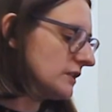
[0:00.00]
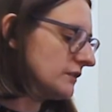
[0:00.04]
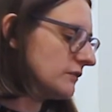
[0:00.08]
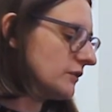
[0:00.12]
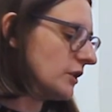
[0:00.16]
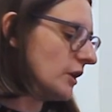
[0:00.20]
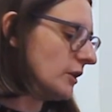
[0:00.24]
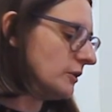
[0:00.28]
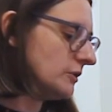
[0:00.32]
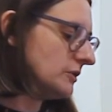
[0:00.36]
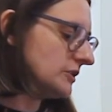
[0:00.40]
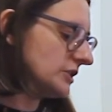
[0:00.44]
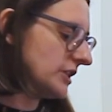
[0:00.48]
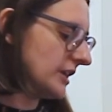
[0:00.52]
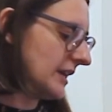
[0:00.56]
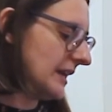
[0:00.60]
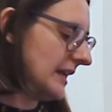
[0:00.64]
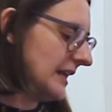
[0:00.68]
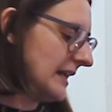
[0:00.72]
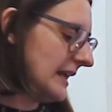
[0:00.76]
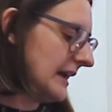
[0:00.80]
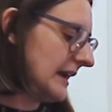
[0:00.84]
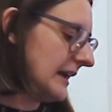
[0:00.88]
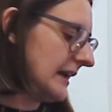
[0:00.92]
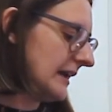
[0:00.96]
of culture
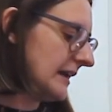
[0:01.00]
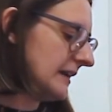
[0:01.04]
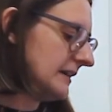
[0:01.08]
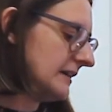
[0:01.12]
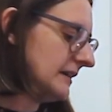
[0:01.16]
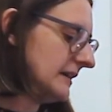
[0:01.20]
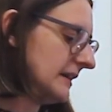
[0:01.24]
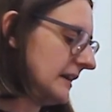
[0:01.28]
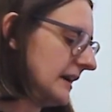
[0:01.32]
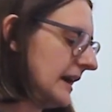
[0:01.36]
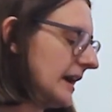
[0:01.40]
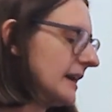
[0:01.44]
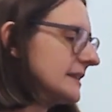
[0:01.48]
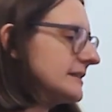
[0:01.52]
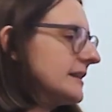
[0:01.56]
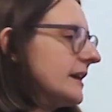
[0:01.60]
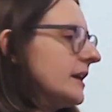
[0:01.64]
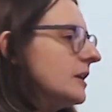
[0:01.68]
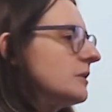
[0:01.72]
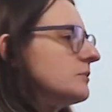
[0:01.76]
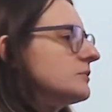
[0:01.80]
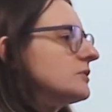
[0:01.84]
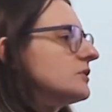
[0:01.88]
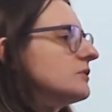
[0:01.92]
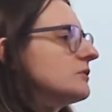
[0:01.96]
here has
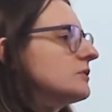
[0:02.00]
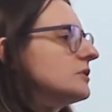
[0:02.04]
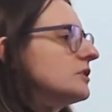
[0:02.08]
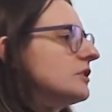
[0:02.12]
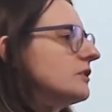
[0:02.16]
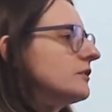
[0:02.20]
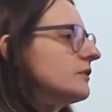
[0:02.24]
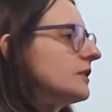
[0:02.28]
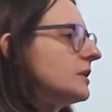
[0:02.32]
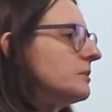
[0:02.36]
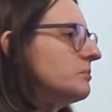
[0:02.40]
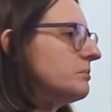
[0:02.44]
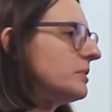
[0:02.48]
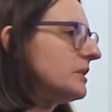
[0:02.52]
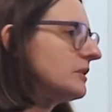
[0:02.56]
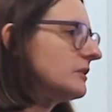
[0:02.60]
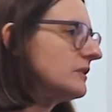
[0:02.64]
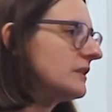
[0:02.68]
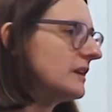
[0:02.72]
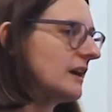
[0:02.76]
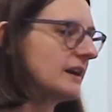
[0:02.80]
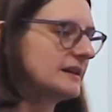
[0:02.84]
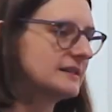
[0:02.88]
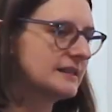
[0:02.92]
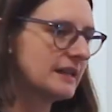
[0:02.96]
helped sort of build
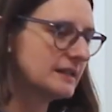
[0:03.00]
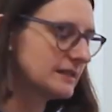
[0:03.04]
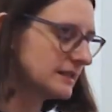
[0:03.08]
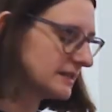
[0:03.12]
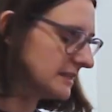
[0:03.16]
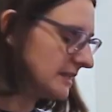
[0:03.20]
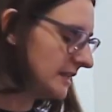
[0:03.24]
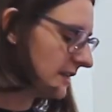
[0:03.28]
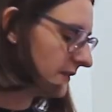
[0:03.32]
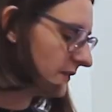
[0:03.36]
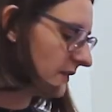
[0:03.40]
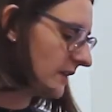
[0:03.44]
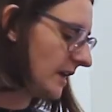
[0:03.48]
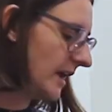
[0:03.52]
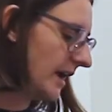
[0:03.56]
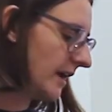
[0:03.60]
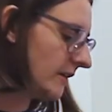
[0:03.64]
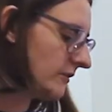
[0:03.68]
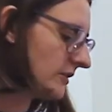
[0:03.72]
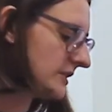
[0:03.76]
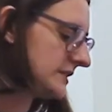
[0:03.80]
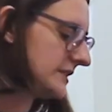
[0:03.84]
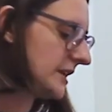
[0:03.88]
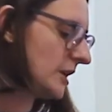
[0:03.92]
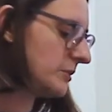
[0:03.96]
the identity of the
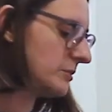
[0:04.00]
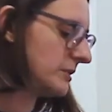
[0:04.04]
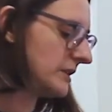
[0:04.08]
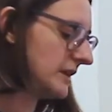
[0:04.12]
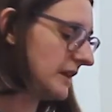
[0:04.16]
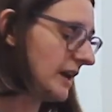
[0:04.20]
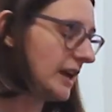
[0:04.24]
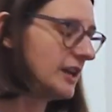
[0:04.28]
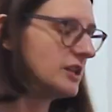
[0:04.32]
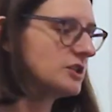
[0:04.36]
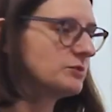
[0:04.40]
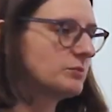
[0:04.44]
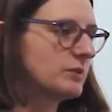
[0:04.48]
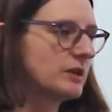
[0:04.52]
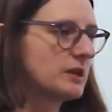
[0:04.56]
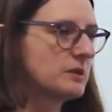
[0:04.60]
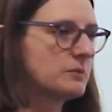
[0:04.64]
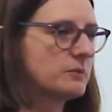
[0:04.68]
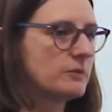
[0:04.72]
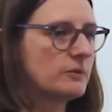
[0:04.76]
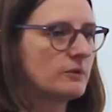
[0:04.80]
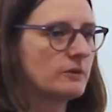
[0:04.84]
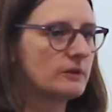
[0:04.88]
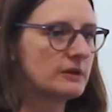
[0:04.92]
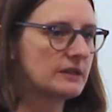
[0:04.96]
area, it's helped engage
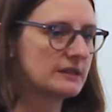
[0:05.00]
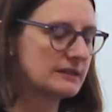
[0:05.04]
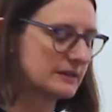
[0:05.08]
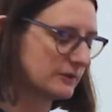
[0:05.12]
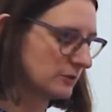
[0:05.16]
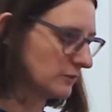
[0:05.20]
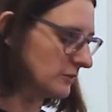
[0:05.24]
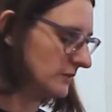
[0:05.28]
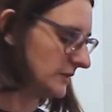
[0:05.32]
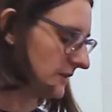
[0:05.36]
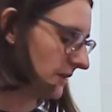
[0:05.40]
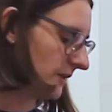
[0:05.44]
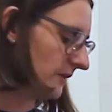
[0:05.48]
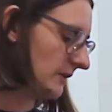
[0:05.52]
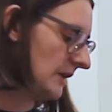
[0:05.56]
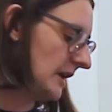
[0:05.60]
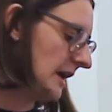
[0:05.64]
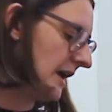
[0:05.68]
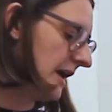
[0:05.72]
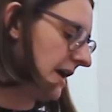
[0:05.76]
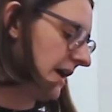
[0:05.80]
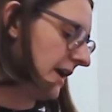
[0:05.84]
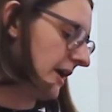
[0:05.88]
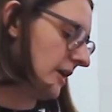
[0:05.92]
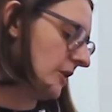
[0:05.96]
people, and it's also
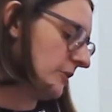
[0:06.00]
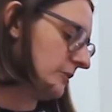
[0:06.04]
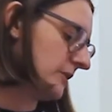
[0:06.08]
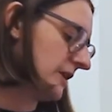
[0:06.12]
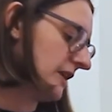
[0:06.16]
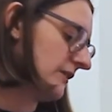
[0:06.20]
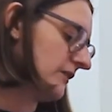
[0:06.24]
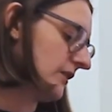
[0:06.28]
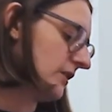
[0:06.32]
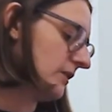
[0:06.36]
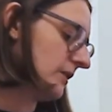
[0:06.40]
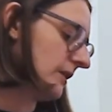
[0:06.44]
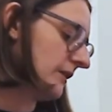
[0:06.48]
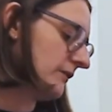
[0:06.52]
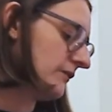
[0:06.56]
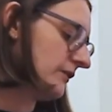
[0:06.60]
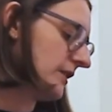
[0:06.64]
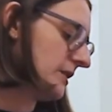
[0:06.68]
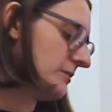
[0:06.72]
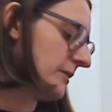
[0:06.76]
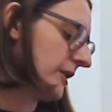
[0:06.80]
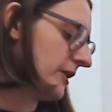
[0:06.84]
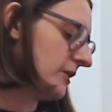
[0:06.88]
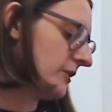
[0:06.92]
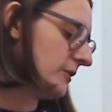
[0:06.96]
helped giving
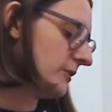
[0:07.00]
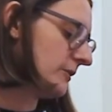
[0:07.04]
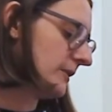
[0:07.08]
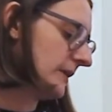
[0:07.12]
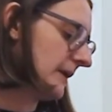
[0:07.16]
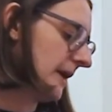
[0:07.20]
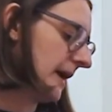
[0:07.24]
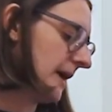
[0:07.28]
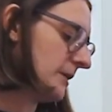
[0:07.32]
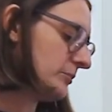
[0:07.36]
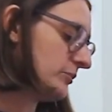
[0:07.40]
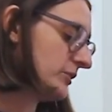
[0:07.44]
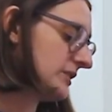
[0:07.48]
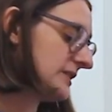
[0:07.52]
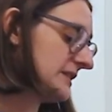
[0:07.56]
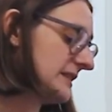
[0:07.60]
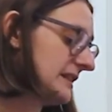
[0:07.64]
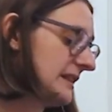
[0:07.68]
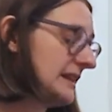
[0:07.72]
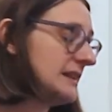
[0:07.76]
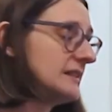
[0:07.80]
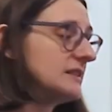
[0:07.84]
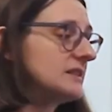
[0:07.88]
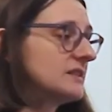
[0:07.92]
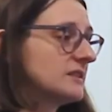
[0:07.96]
female
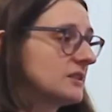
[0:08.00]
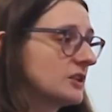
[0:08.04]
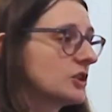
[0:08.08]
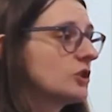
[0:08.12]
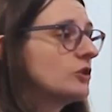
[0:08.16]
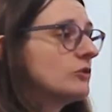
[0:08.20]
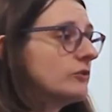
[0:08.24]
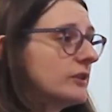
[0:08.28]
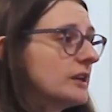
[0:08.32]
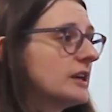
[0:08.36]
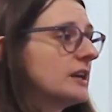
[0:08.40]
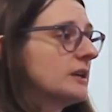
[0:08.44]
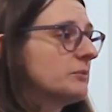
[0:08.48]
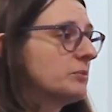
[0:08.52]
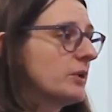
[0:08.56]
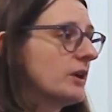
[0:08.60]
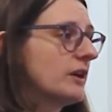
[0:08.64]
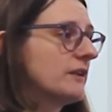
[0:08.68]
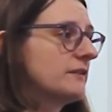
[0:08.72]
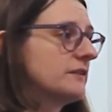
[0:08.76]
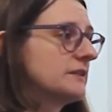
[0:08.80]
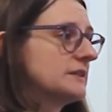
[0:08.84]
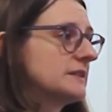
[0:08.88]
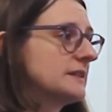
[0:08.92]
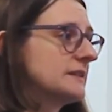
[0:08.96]
prison leaders a career
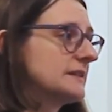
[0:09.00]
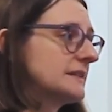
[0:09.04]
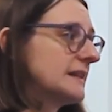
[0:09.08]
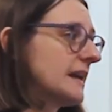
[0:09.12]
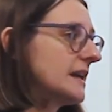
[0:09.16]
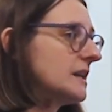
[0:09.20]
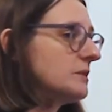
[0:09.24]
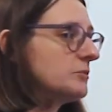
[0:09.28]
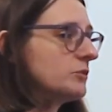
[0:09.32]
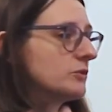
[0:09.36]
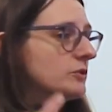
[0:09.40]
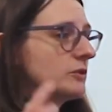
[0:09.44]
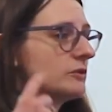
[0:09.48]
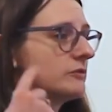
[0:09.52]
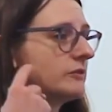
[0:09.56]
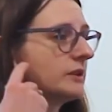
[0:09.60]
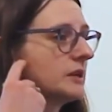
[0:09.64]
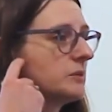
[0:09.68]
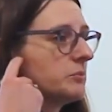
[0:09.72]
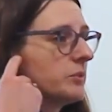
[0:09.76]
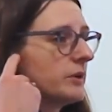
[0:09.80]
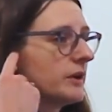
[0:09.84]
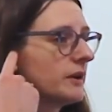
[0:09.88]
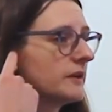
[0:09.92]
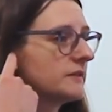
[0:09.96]
path, a sustainable
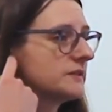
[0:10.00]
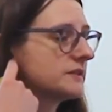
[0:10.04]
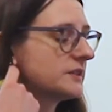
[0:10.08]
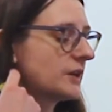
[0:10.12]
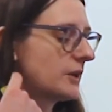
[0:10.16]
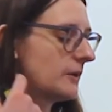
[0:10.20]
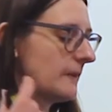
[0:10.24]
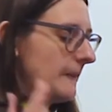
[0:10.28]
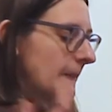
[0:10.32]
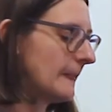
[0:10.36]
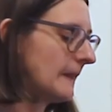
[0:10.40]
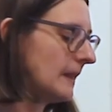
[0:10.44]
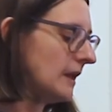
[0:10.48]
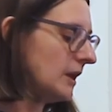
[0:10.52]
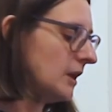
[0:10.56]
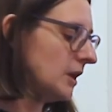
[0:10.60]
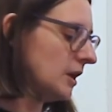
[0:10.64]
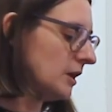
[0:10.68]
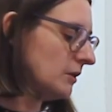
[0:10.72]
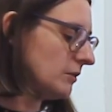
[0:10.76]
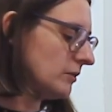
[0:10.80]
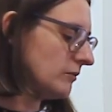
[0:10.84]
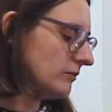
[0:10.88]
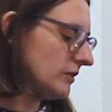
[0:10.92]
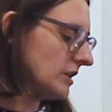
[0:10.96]
career path. So
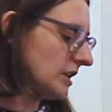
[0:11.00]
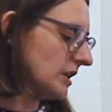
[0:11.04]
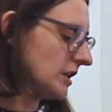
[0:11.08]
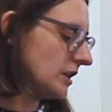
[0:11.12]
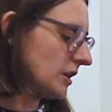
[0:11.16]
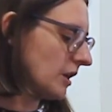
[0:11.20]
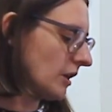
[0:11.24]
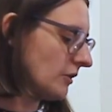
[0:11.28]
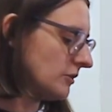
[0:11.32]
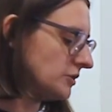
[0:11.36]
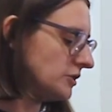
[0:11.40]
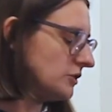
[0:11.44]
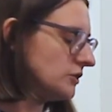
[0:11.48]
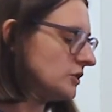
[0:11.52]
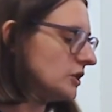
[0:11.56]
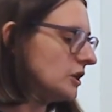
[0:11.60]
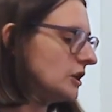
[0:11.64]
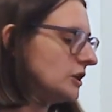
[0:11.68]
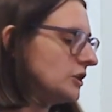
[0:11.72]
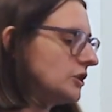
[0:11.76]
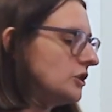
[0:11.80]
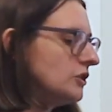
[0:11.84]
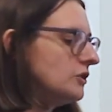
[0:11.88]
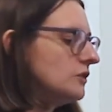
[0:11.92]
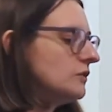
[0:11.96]
we really encourage you
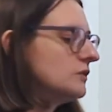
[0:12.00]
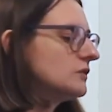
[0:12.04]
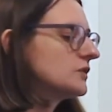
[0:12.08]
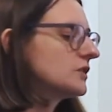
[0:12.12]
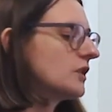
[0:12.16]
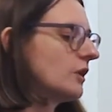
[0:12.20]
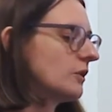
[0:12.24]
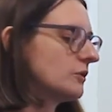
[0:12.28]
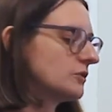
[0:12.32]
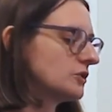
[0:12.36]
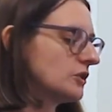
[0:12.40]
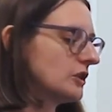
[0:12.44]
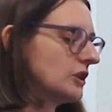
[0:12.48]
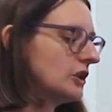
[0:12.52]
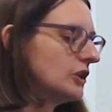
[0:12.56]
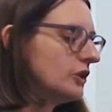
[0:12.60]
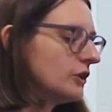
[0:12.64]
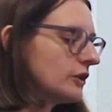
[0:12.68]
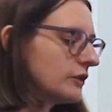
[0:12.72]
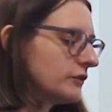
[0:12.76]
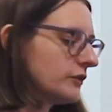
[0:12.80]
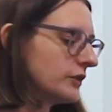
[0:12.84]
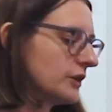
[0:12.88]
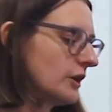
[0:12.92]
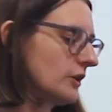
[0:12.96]
to use culture and
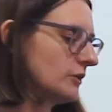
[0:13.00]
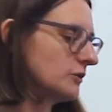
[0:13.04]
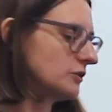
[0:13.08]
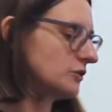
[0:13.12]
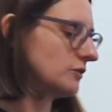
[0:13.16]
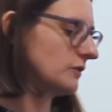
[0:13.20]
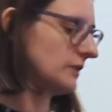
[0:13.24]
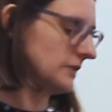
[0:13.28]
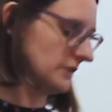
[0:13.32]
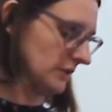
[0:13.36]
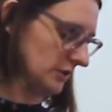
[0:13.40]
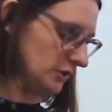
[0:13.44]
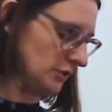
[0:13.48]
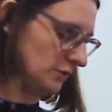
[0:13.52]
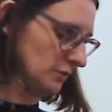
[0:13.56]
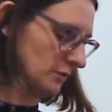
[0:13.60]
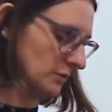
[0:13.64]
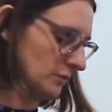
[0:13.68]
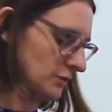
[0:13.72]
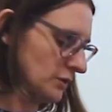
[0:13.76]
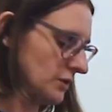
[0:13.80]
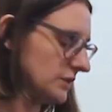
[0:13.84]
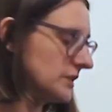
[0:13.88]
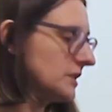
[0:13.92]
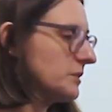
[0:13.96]
look for culture as a
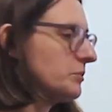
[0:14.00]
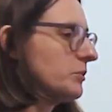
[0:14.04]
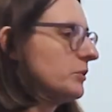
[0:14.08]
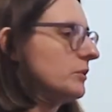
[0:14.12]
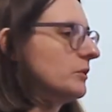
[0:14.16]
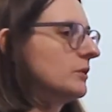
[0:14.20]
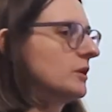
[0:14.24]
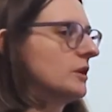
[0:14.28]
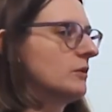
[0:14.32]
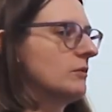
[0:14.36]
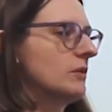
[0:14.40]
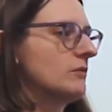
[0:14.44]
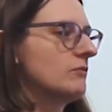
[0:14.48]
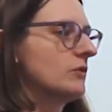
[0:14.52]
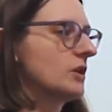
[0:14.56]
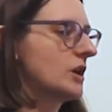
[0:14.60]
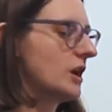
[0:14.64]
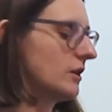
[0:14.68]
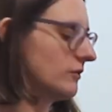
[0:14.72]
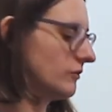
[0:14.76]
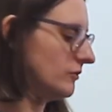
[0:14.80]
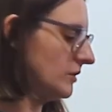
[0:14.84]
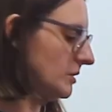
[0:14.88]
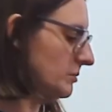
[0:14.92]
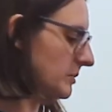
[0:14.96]
tool to support you in
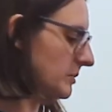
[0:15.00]
recovery